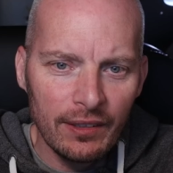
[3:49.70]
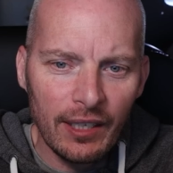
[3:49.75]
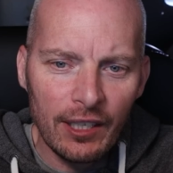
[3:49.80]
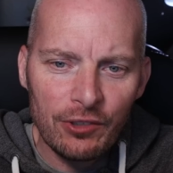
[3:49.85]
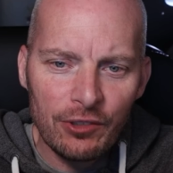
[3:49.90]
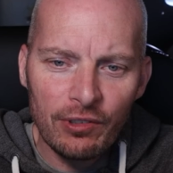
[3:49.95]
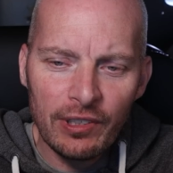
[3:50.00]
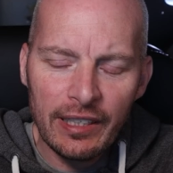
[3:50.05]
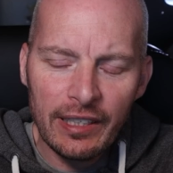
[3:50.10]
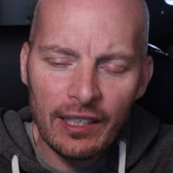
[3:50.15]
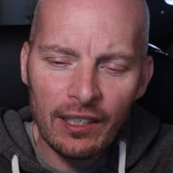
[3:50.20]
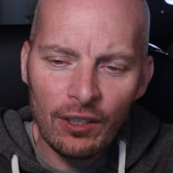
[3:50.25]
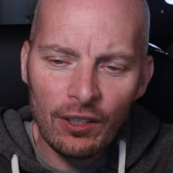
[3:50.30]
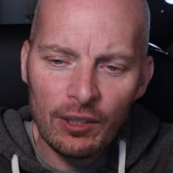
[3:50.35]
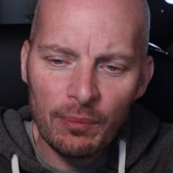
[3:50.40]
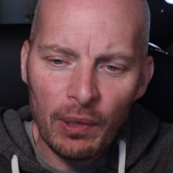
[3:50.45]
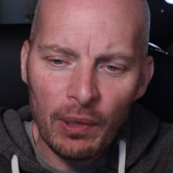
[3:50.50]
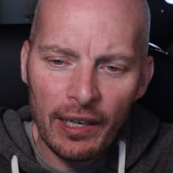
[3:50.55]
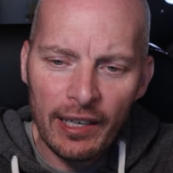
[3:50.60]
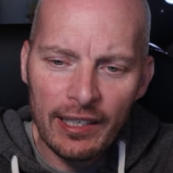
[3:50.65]
Naturally, a lot
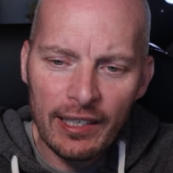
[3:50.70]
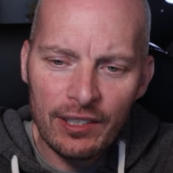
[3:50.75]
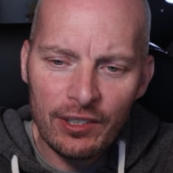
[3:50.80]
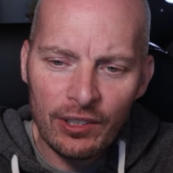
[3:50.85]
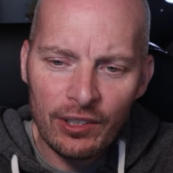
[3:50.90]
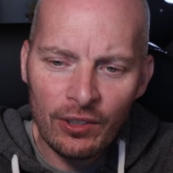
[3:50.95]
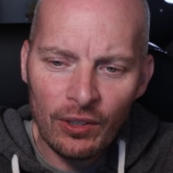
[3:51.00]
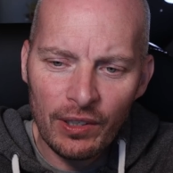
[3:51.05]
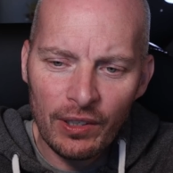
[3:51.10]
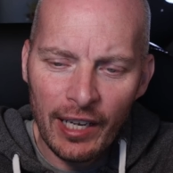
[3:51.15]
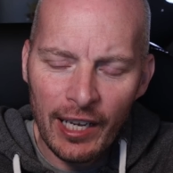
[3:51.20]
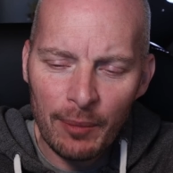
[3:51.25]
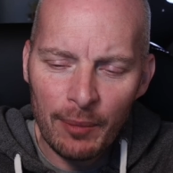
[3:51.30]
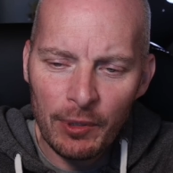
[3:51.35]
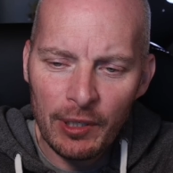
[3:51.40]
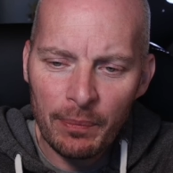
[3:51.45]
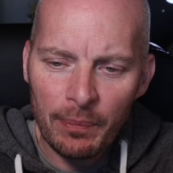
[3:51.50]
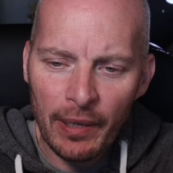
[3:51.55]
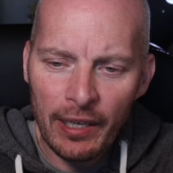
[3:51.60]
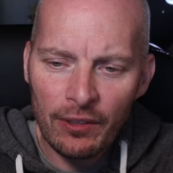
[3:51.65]
of players are not
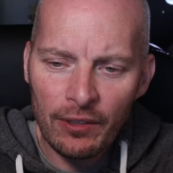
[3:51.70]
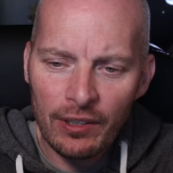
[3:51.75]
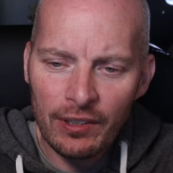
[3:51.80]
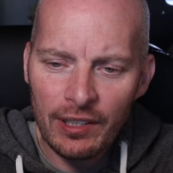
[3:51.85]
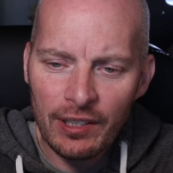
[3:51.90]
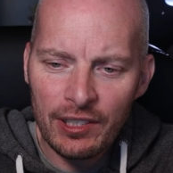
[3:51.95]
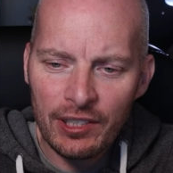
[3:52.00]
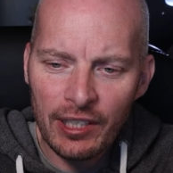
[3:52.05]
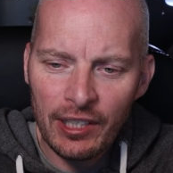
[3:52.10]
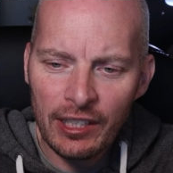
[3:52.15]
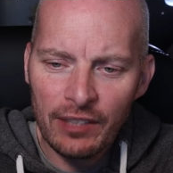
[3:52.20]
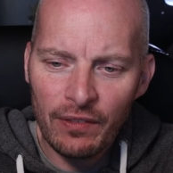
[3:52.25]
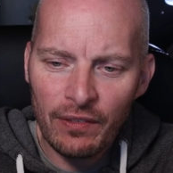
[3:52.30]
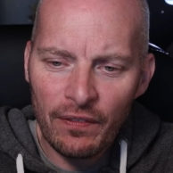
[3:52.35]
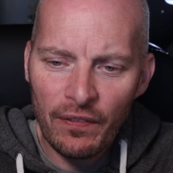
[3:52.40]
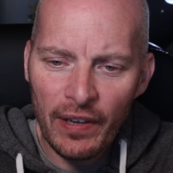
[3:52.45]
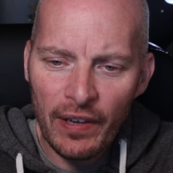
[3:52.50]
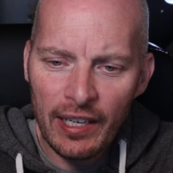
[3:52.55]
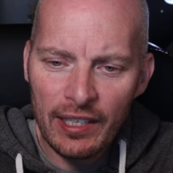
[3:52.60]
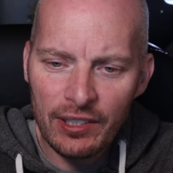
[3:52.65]
happy about this state of
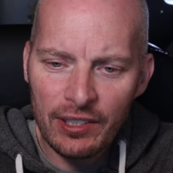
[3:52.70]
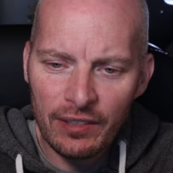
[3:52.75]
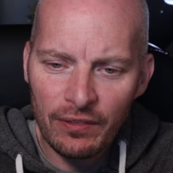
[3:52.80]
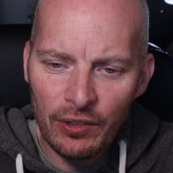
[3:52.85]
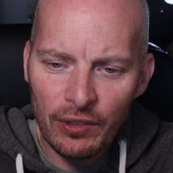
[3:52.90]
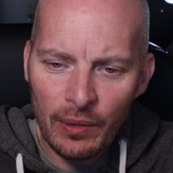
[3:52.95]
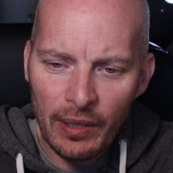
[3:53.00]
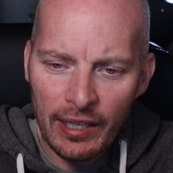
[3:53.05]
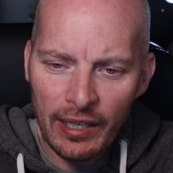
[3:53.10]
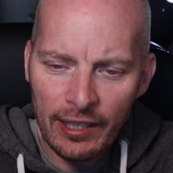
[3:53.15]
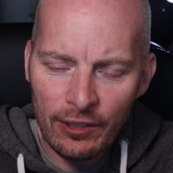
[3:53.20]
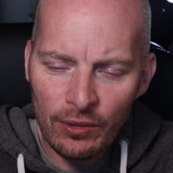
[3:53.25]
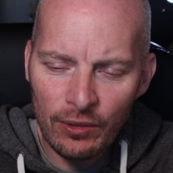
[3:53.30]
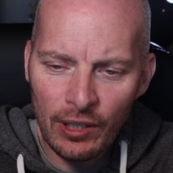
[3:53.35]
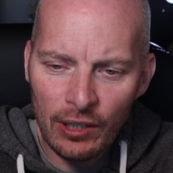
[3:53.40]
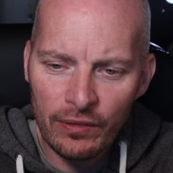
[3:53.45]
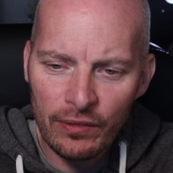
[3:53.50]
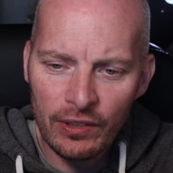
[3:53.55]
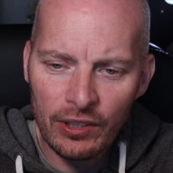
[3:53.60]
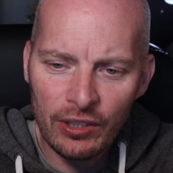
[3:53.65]
affairs. If you head on
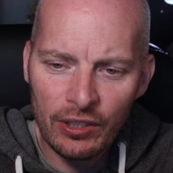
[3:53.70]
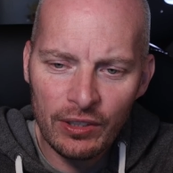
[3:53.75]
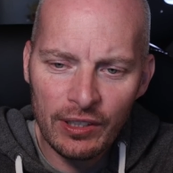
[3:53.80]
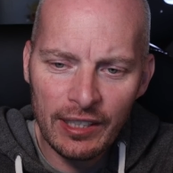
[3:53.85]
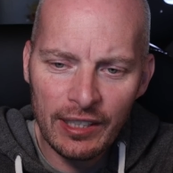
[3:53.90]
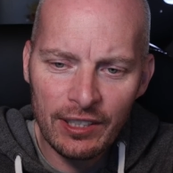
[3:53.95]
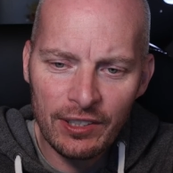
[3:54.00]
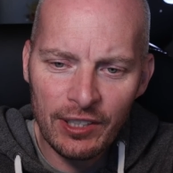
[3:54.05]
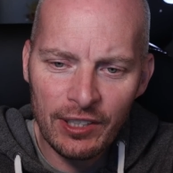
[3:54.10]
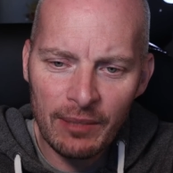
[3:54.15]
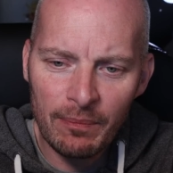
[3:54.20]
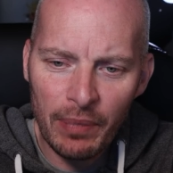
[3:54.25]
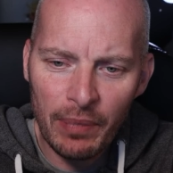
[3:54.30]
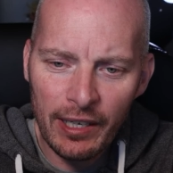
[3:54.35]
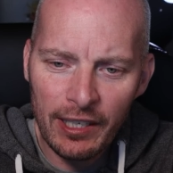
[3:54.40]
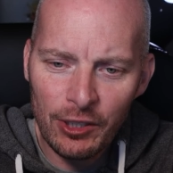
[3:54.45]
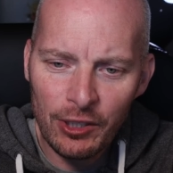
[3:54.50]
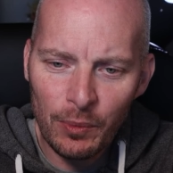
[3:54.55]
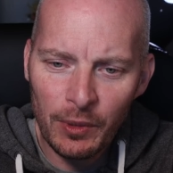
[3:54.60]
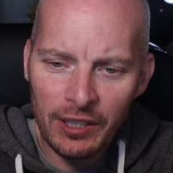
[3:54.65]
over to the Steam
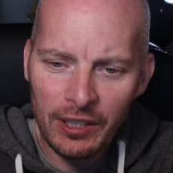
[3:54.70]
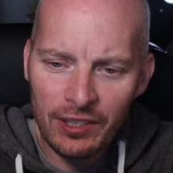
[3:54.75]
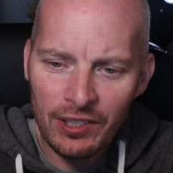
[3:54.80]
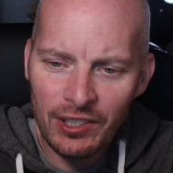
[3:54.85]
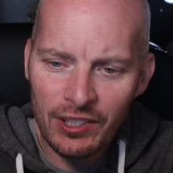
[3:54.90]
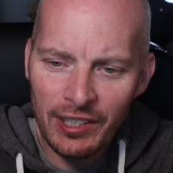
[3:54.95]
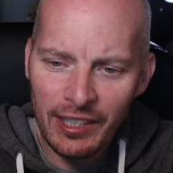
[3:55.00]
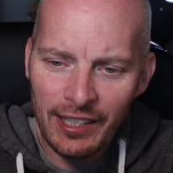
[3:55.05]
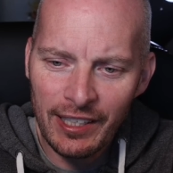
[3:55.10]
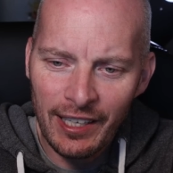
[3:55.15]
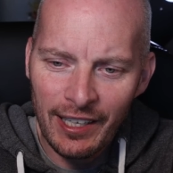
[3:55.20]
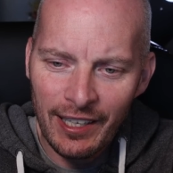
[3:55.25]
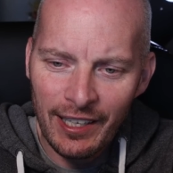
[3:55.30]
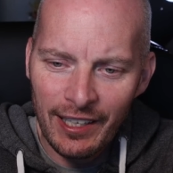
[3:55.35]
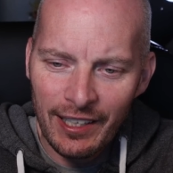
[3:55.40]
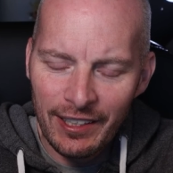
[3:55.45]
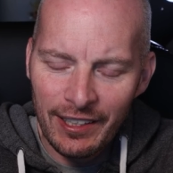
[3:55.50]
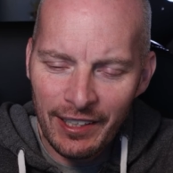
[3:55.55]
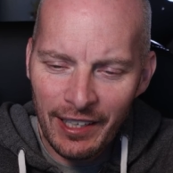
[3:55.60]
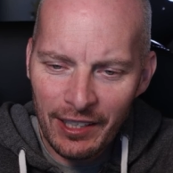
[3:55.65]
page, we can see
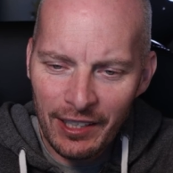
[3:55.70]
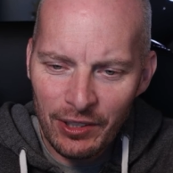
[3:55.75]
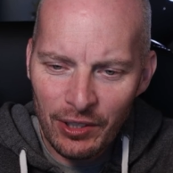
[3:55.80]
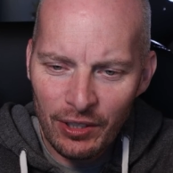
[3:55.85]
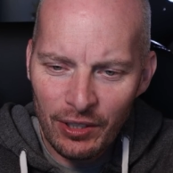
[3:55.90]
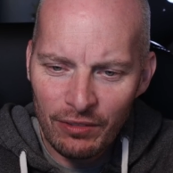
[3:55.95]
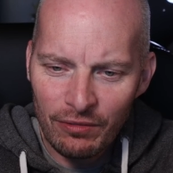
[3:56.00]
that